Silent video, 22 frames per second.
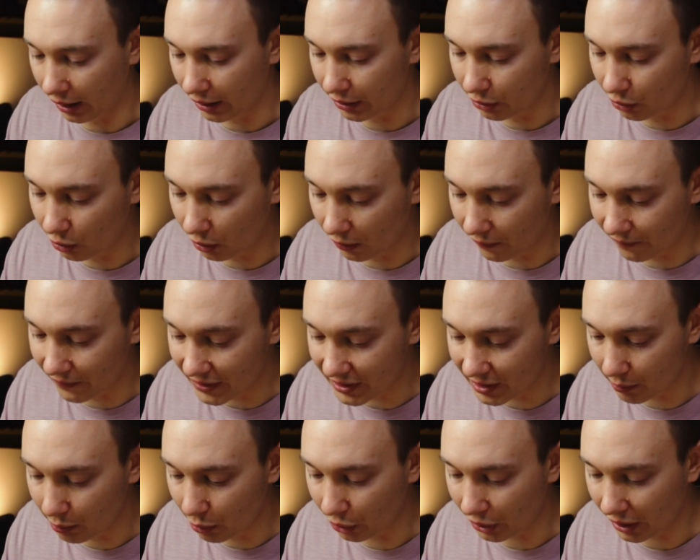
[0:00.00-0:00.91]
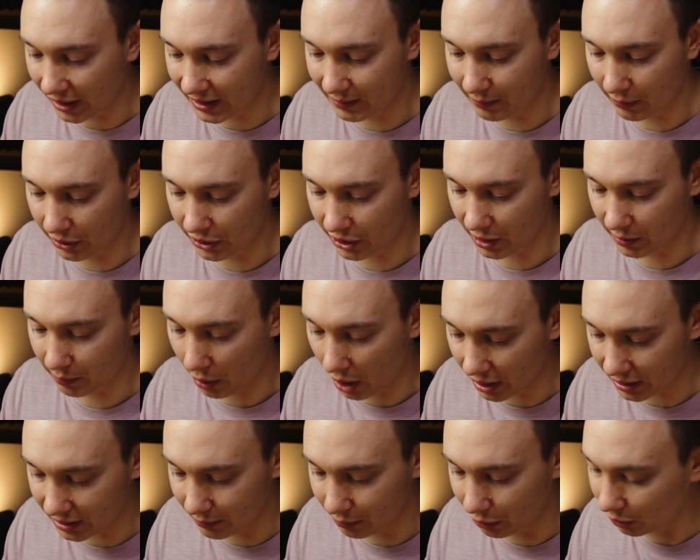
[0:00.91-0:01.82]
you're visible as much as
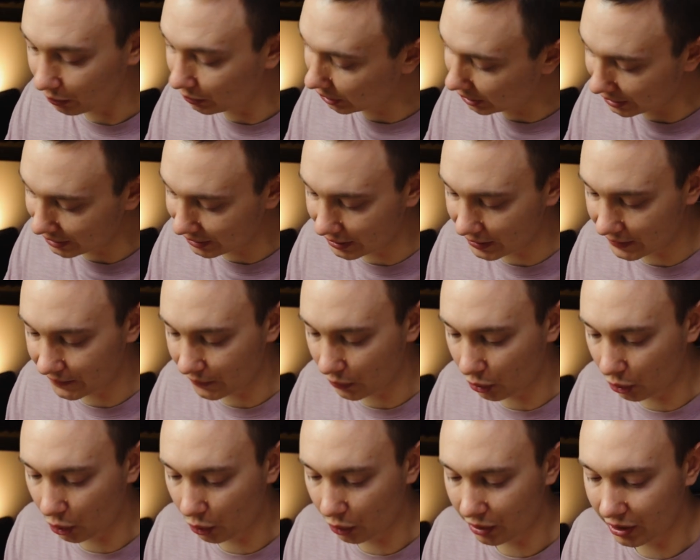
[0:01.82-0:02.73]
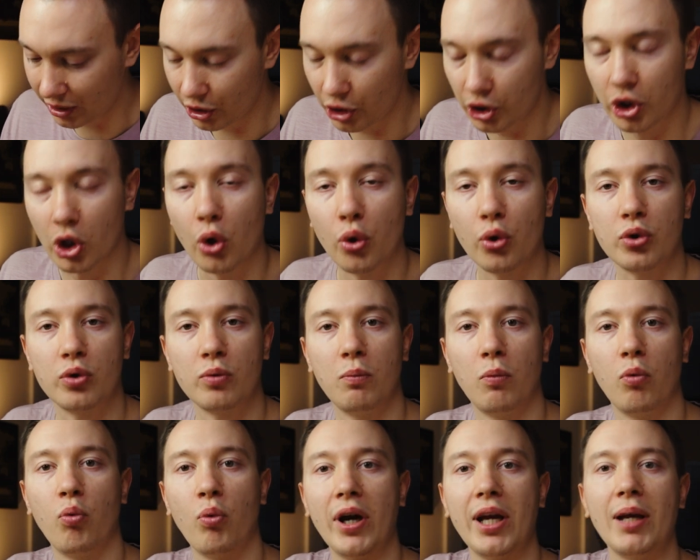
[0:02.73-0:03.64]
possible, because this photo shows
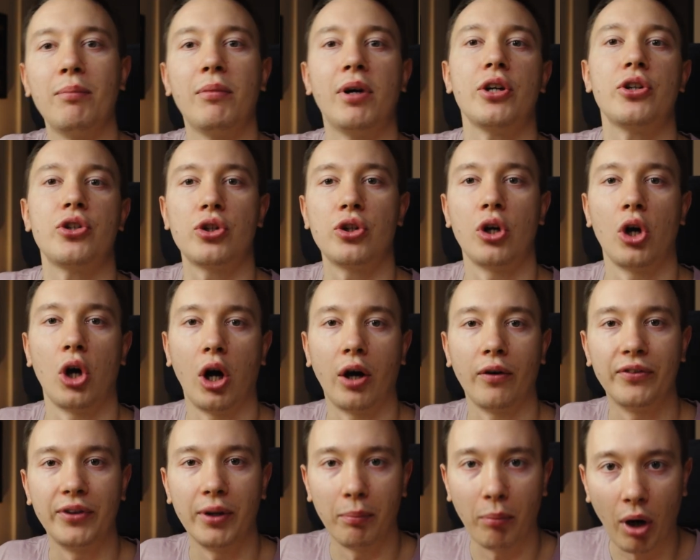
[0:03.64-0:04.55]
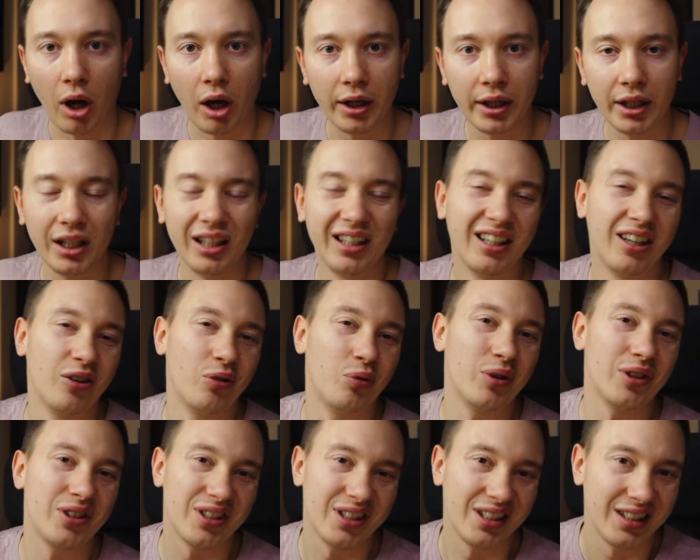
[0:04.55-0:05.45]
way much of the body,
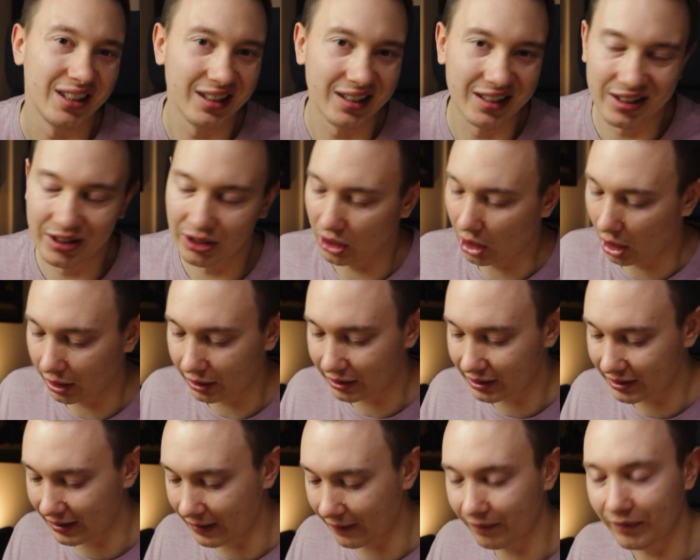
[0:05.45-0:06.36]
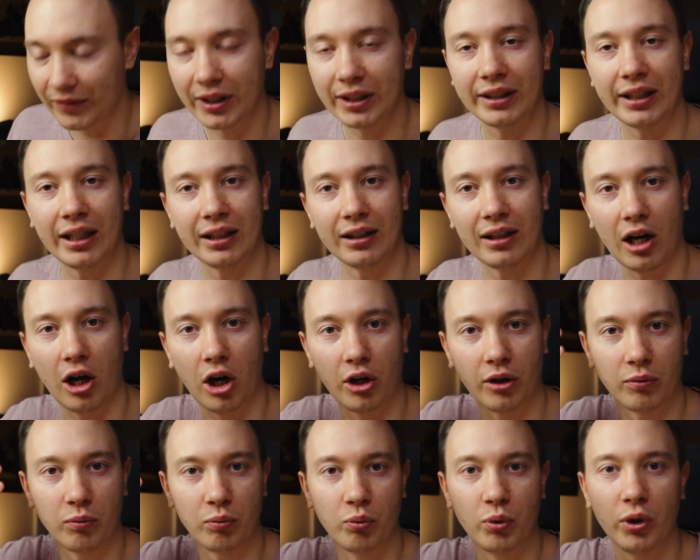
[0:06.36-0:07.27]
which is not something that
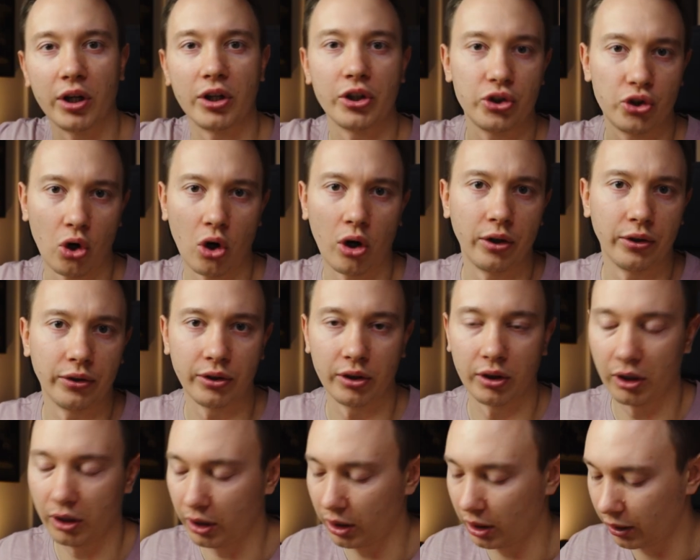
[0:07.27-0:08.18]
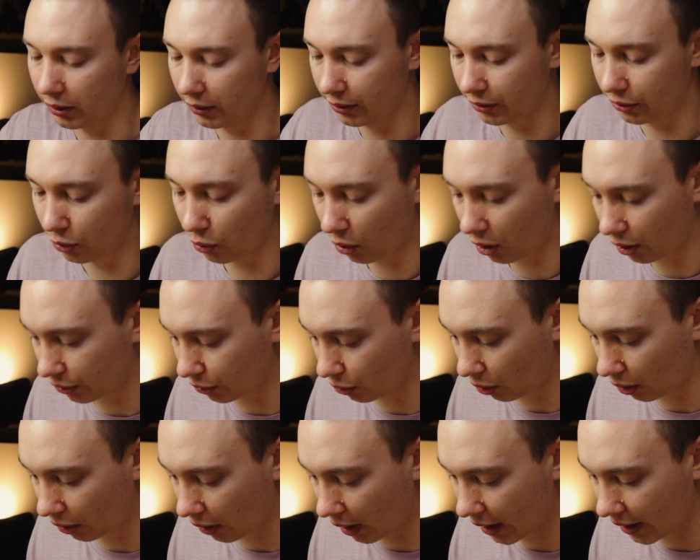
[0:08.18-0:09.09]
we're drawn to
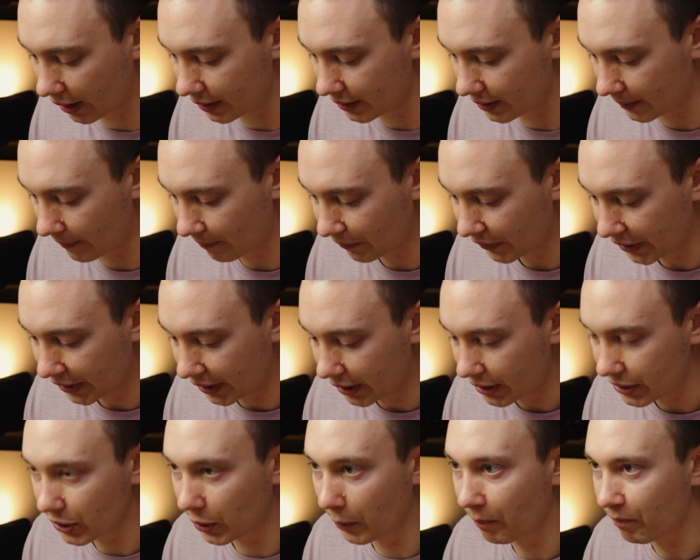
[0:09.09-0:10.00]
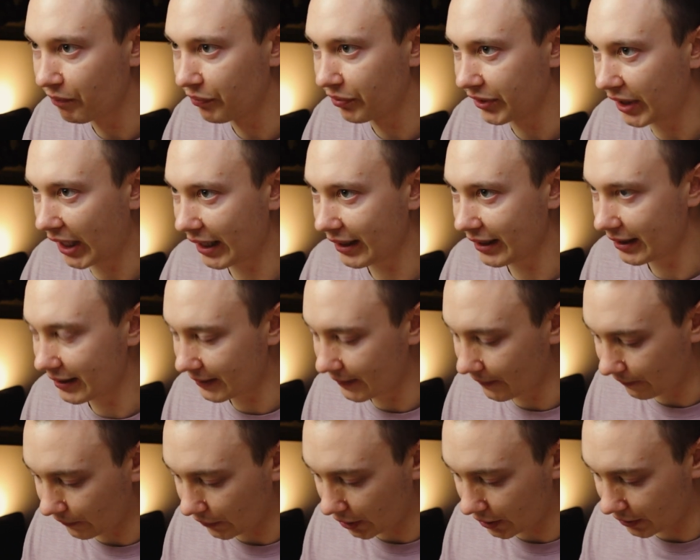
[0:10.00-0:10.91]
our eyes. So that is the
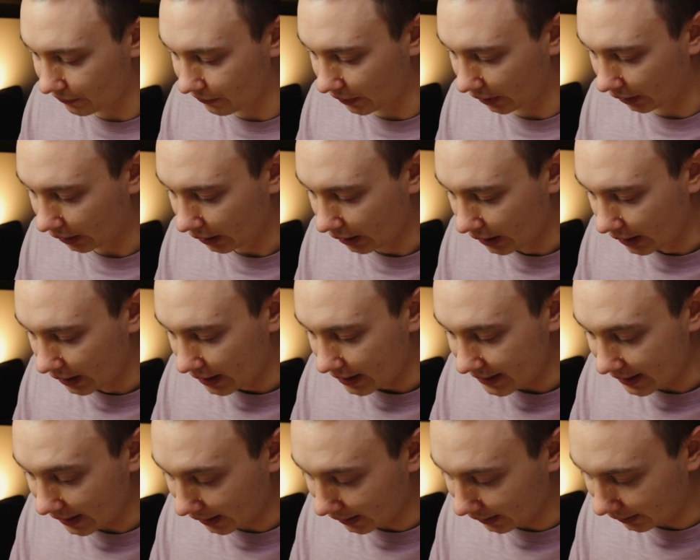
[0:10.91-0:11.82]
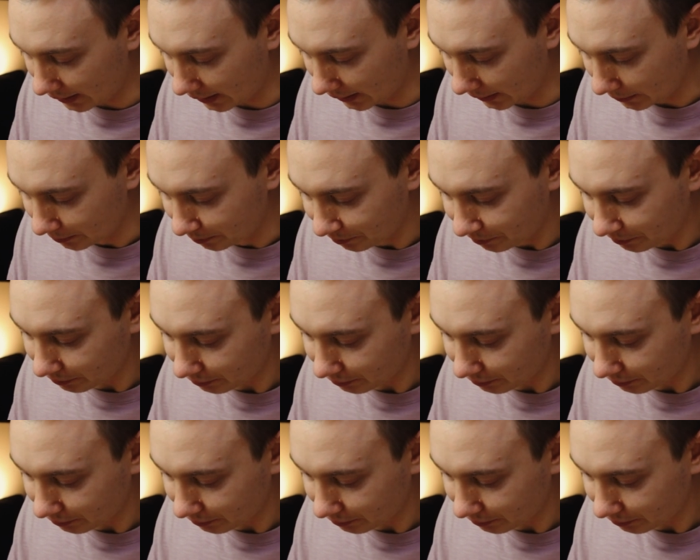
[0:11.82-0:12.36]
first thing. Second thing,